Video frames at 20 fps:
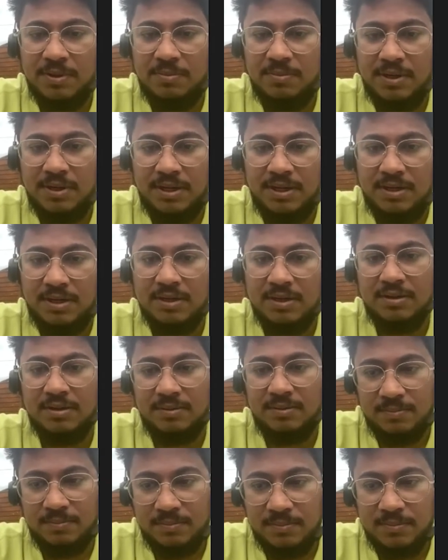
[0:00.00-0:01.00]
but
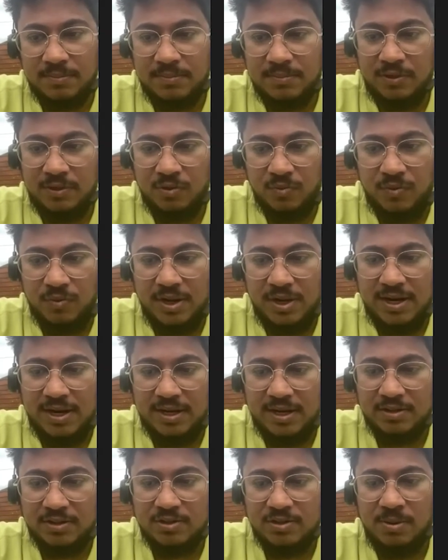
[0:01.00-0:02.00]
you will
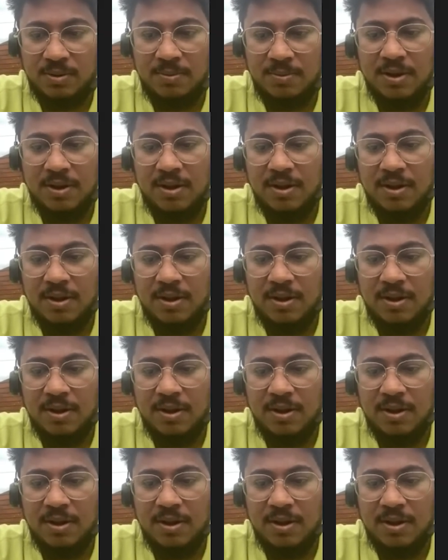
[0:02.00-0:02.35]
get a job.